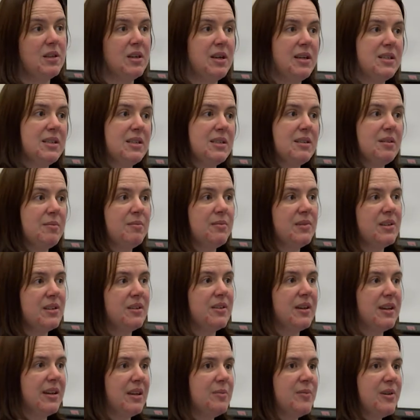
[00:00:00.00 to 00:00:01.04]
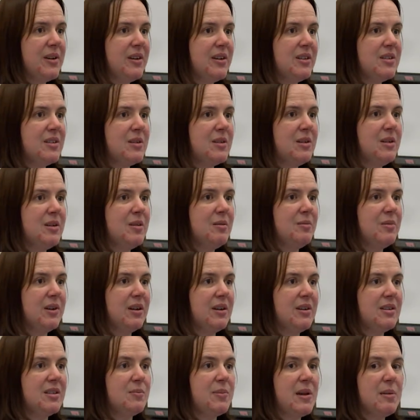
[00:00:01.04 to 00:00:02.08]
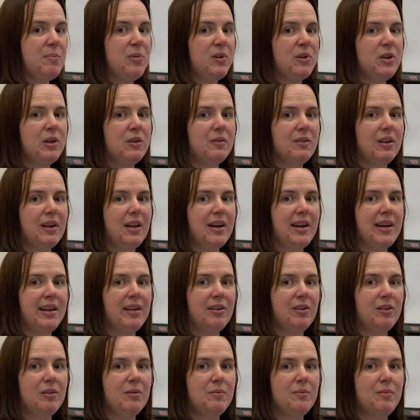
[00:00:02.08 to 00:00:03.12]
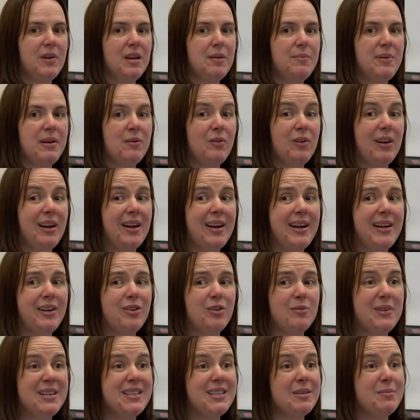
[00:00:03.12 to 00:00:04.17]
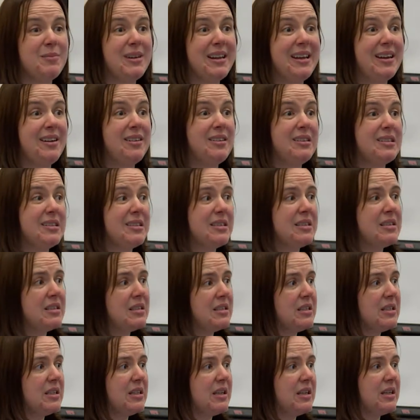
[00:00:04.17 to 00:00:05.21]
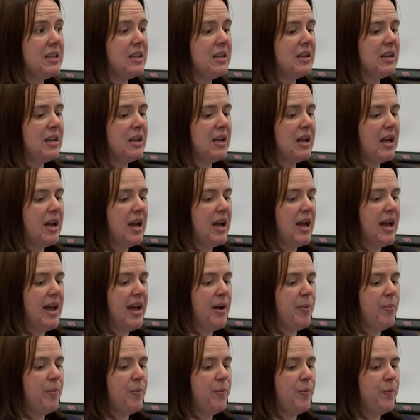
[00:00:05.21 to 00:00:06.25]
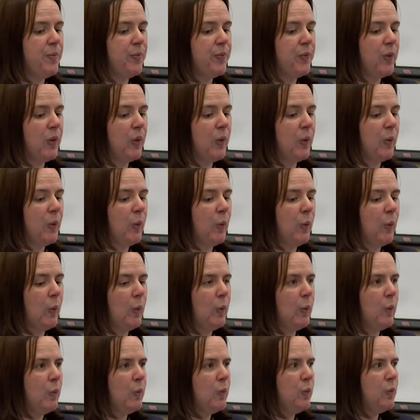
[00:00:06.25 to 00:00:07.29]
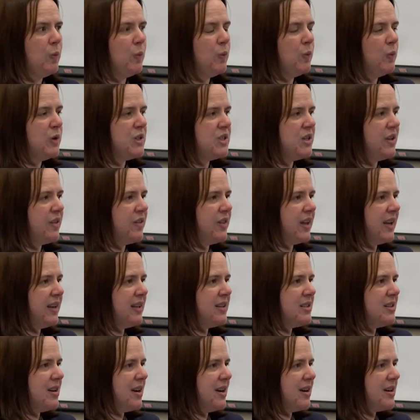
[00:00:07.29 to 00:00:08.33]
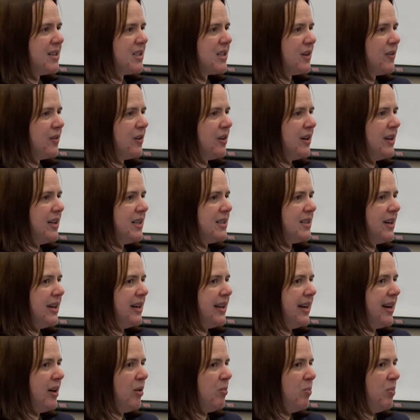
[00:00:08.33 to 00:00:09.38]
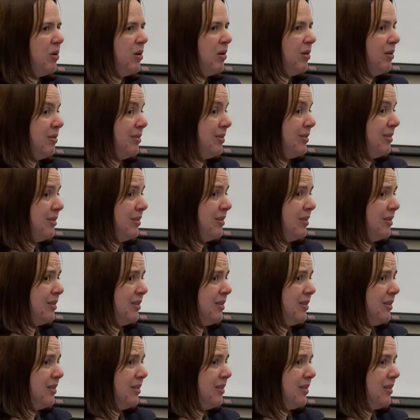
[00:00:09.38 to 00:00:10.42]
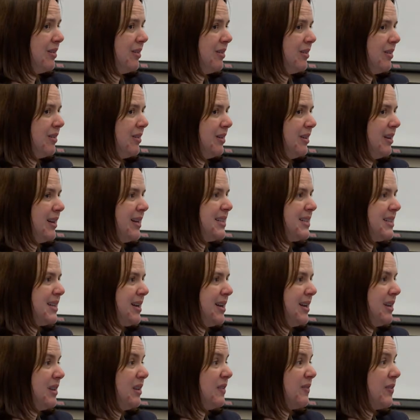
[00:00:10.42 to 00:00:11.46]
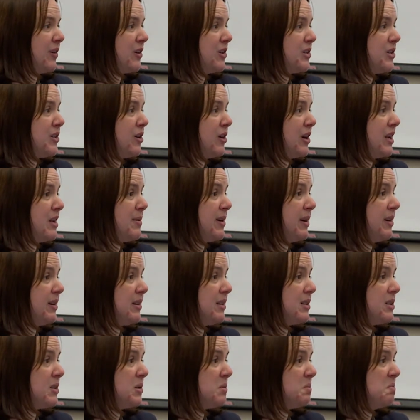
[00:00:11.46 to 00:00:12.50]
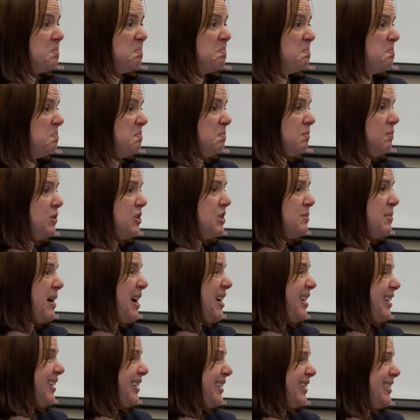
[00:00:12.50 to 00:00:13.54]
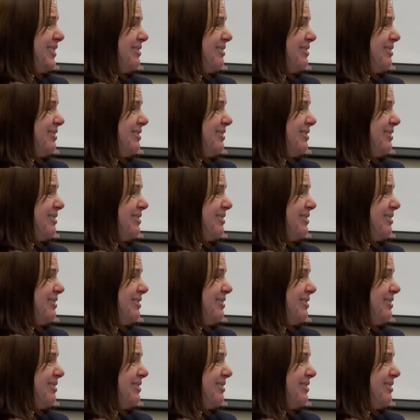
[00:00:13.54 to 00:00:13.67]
It's something to think about, because the people you rely on may be relied on by somebody else. Would you think to ask for outside help? Let's say in the first 30 minutes, would you panic?